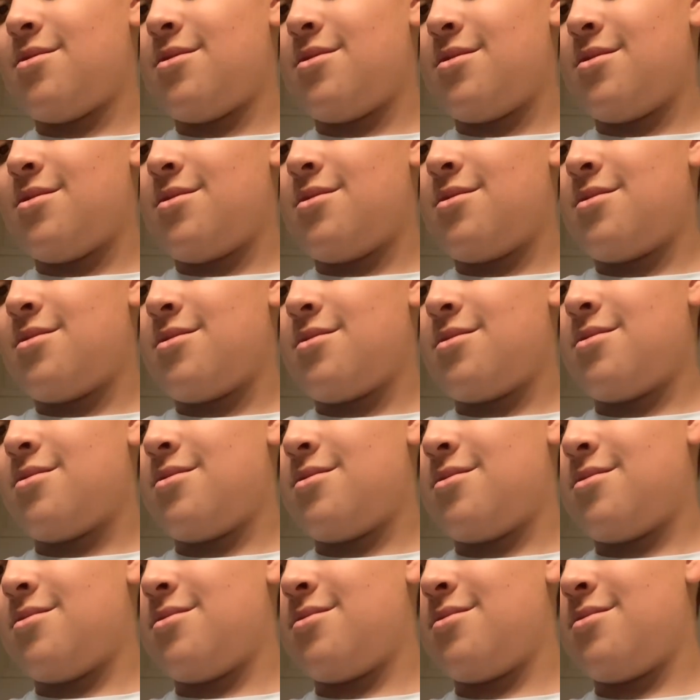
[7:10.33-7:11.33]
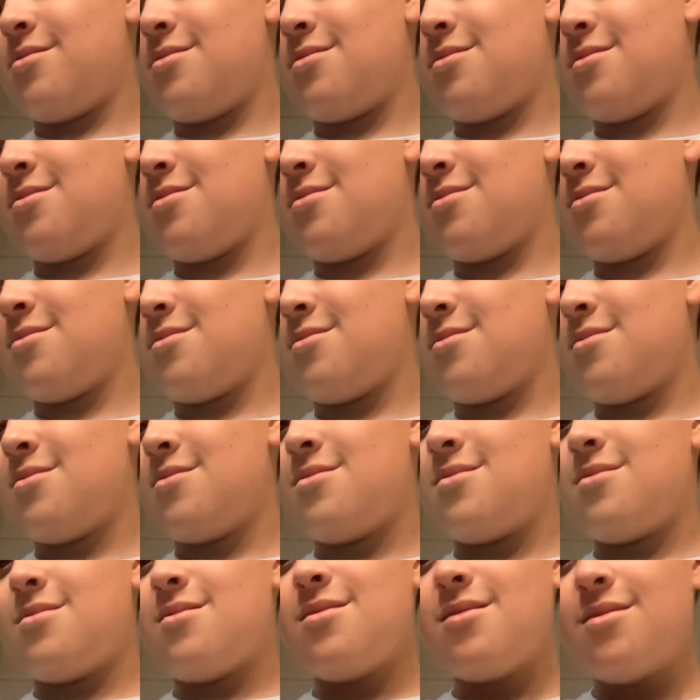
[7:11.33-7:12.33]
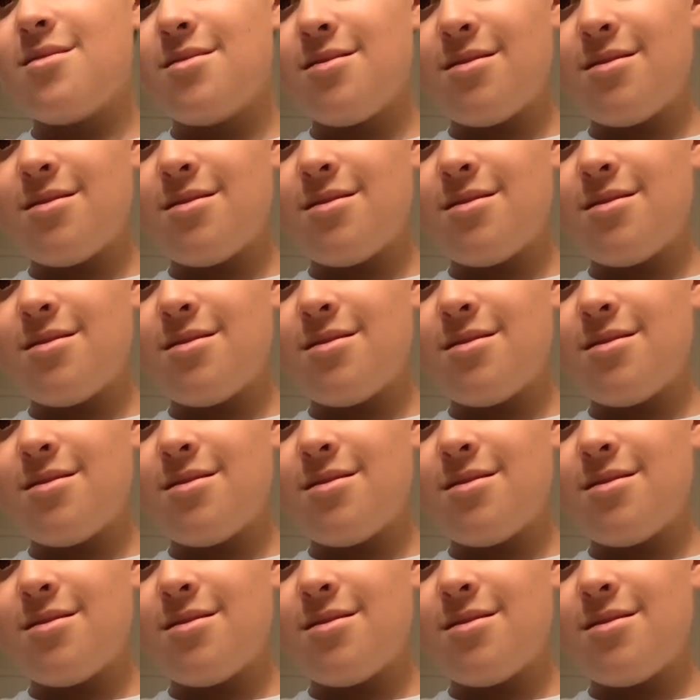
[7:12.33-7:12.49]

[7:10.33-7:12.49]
(silence)